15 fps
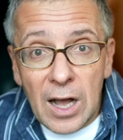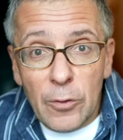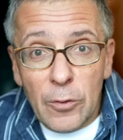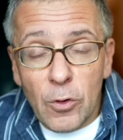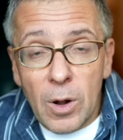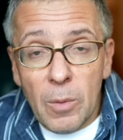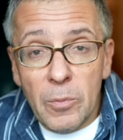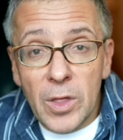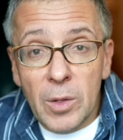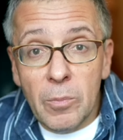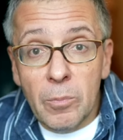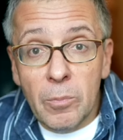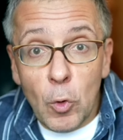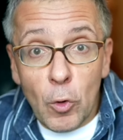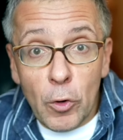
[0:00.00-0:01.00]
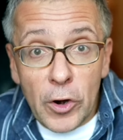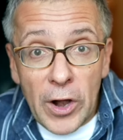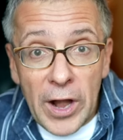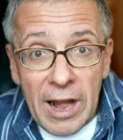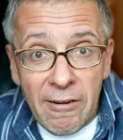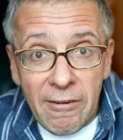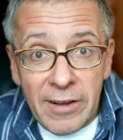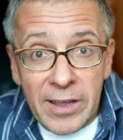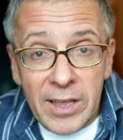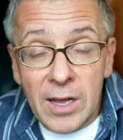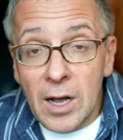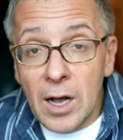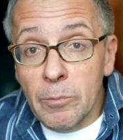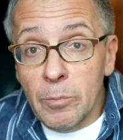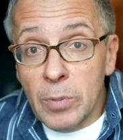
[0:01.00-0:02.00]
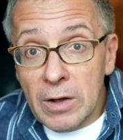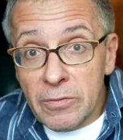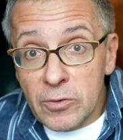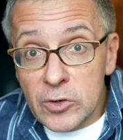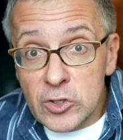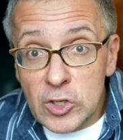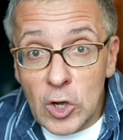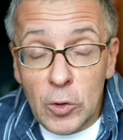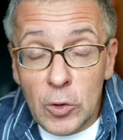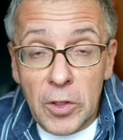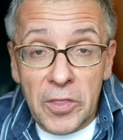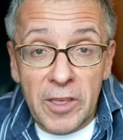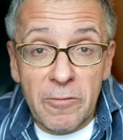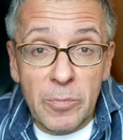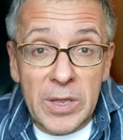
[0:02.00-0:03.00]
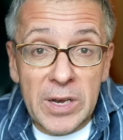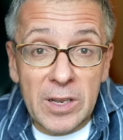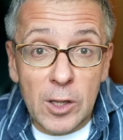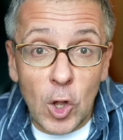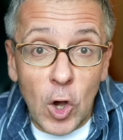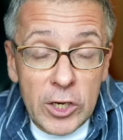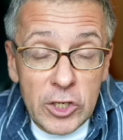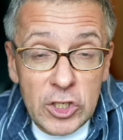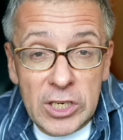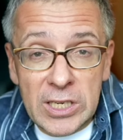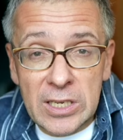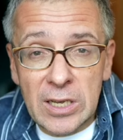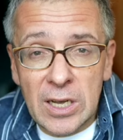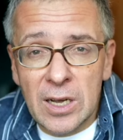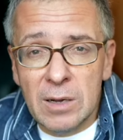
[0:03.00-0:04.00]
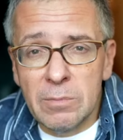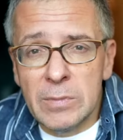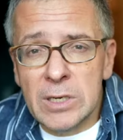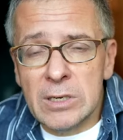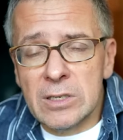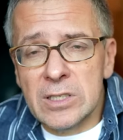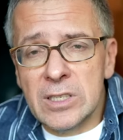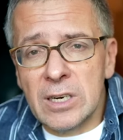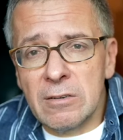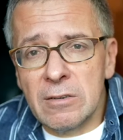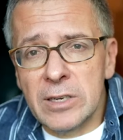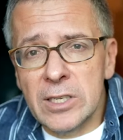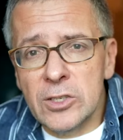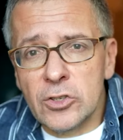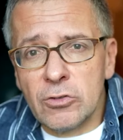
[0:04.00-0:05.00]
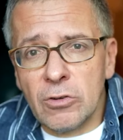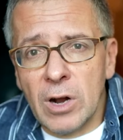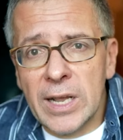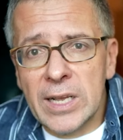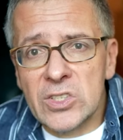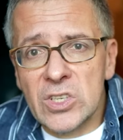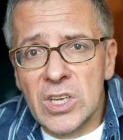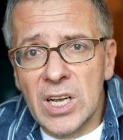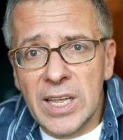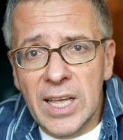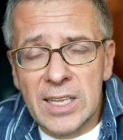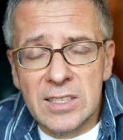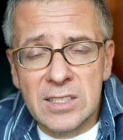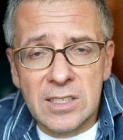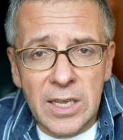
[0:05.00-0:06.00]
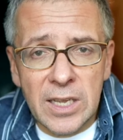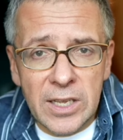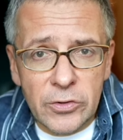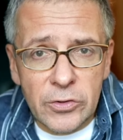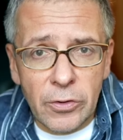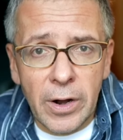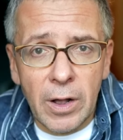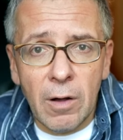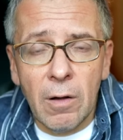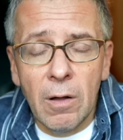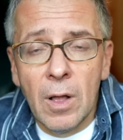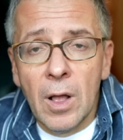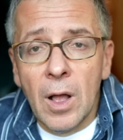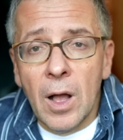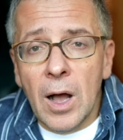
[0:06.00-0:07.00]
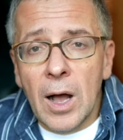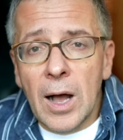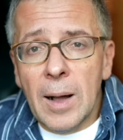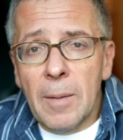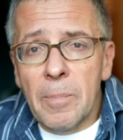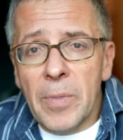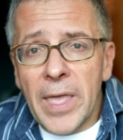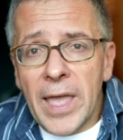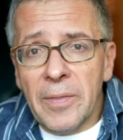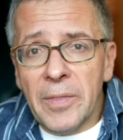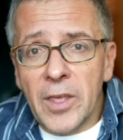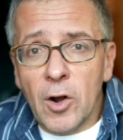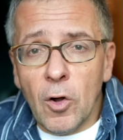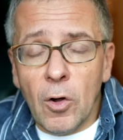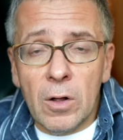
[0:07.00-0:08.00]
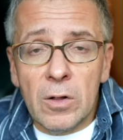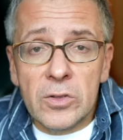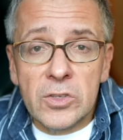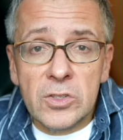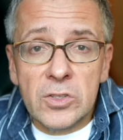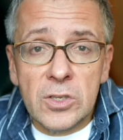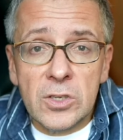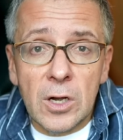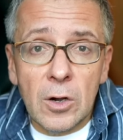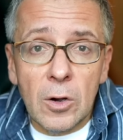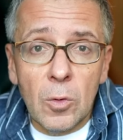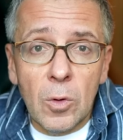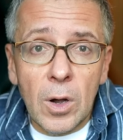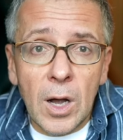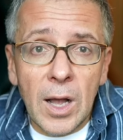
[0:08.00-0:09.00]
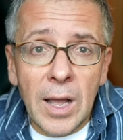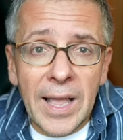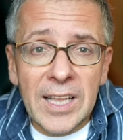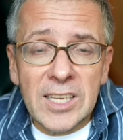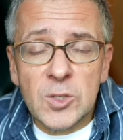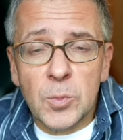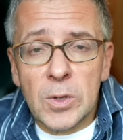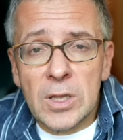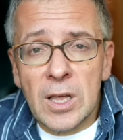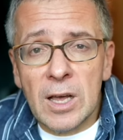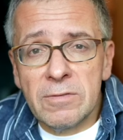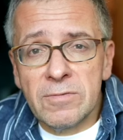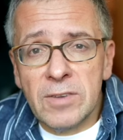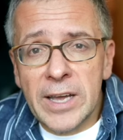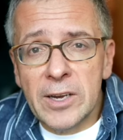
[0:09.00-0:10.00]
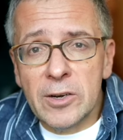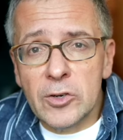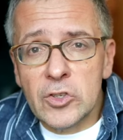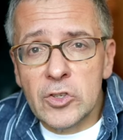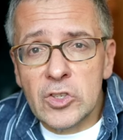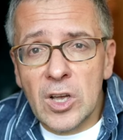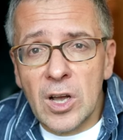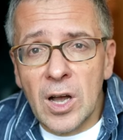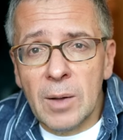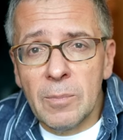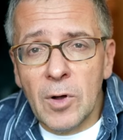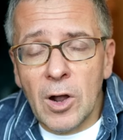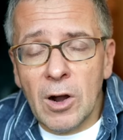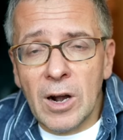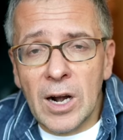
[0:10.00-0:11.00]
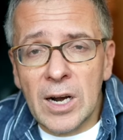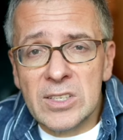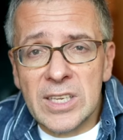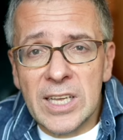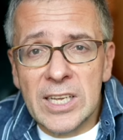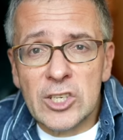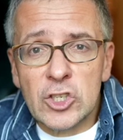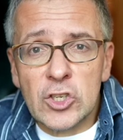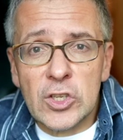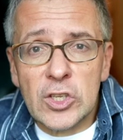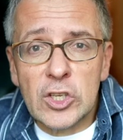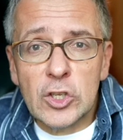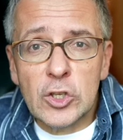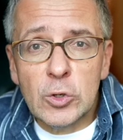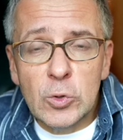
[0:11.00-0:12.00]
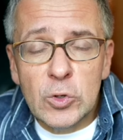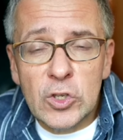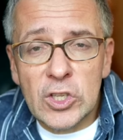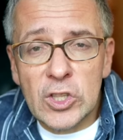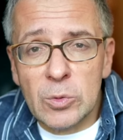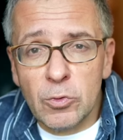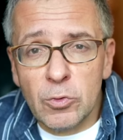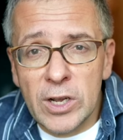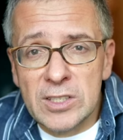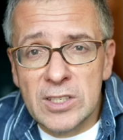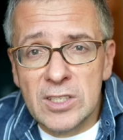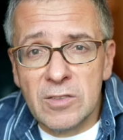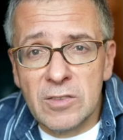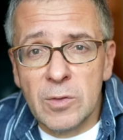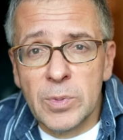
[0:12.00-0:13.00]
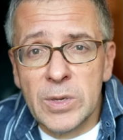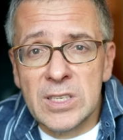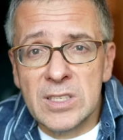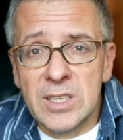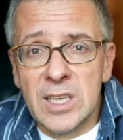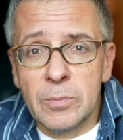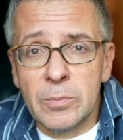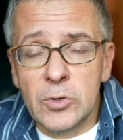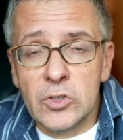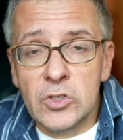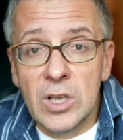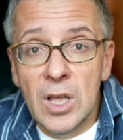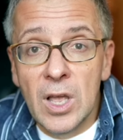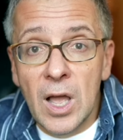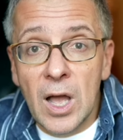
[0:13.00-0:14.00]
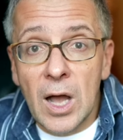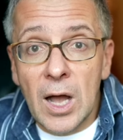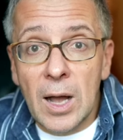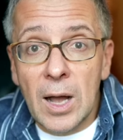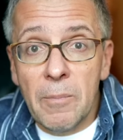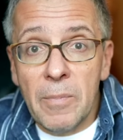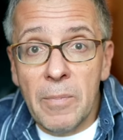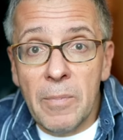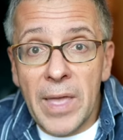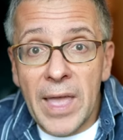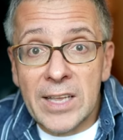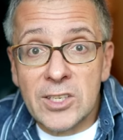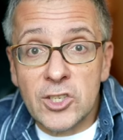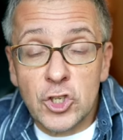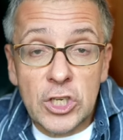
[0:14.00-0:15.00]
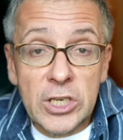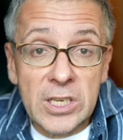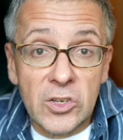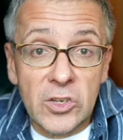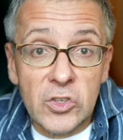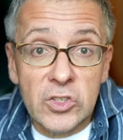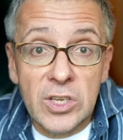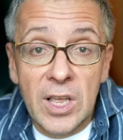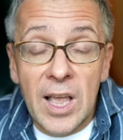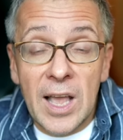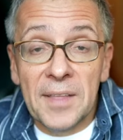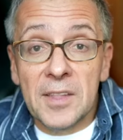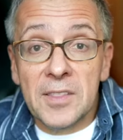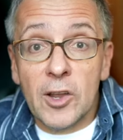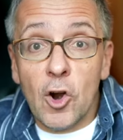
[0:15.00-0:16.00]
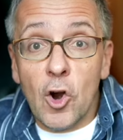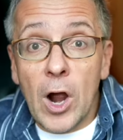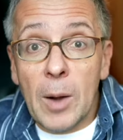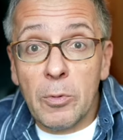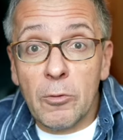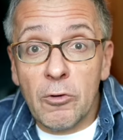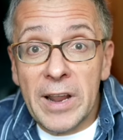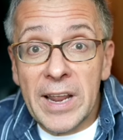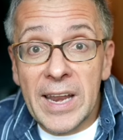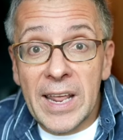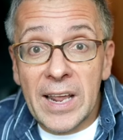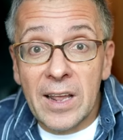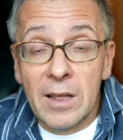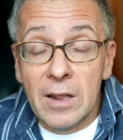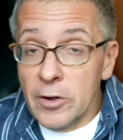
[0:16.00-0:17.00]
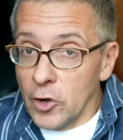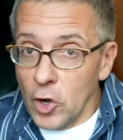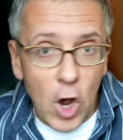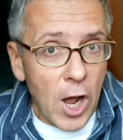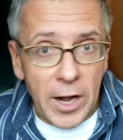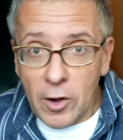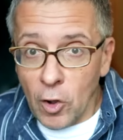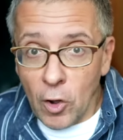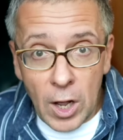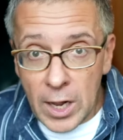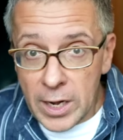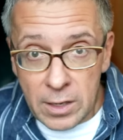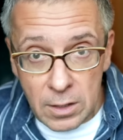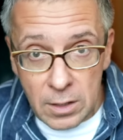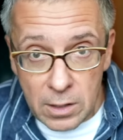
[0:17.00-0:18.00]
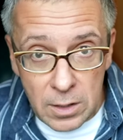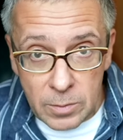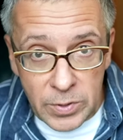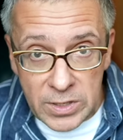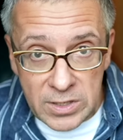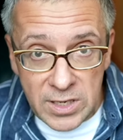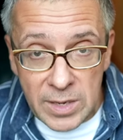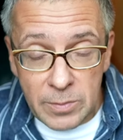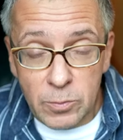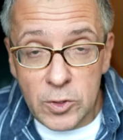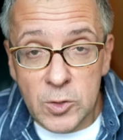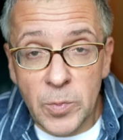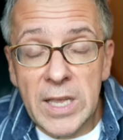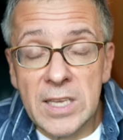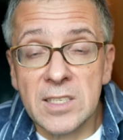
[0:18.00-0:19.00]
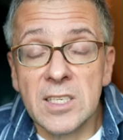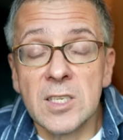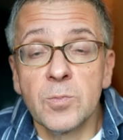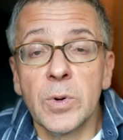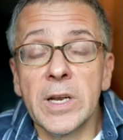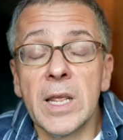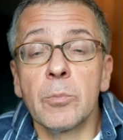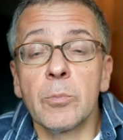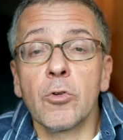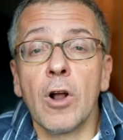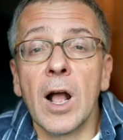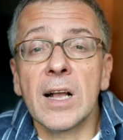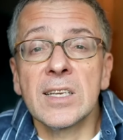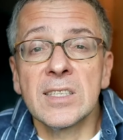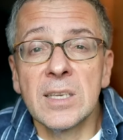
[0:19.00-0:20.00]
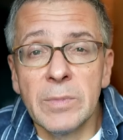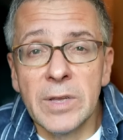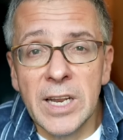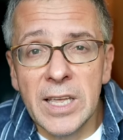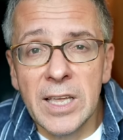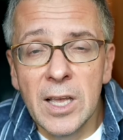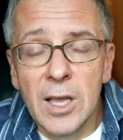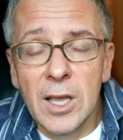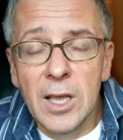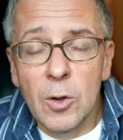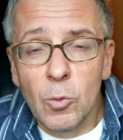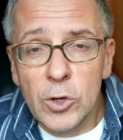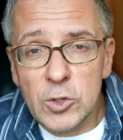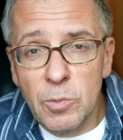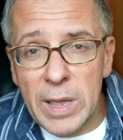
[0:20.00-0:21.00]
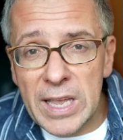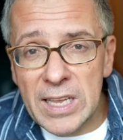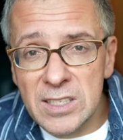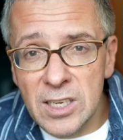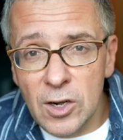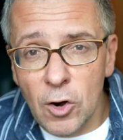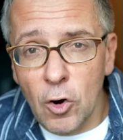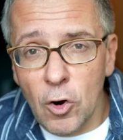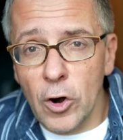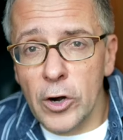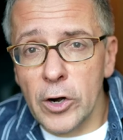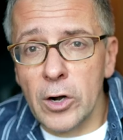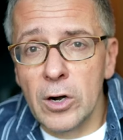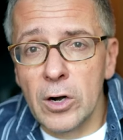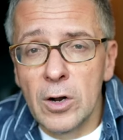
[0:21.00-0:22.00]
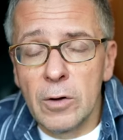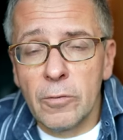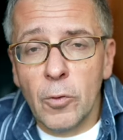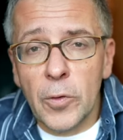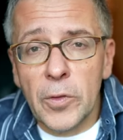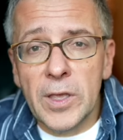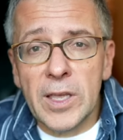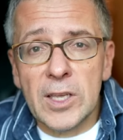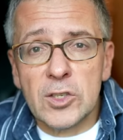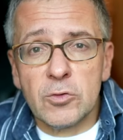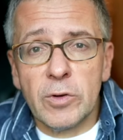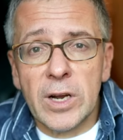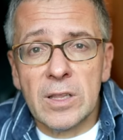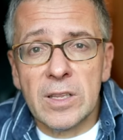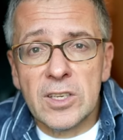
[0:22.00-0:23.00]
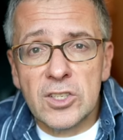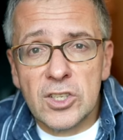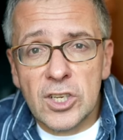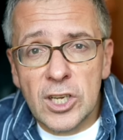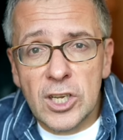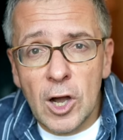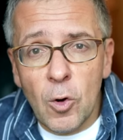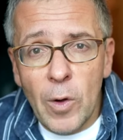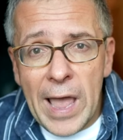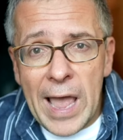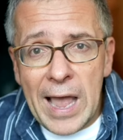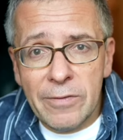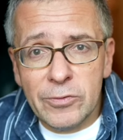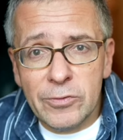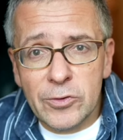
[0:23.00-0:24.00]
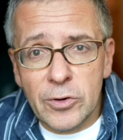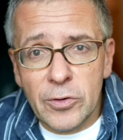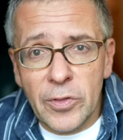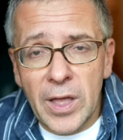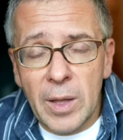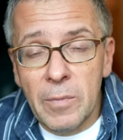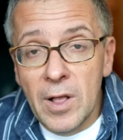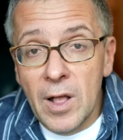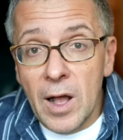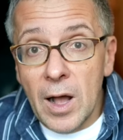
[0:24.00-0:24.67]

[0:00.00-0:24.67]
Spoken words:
from the border area, a buffer zone that they've been launching military strikes against Israel, and that also Hezbollah fighters are essentially using the presence of the peacekeepers as shields, and that they're operating not on the peacekeepers' bases, but in proximity, which makes it harder for the Israelis to go after them.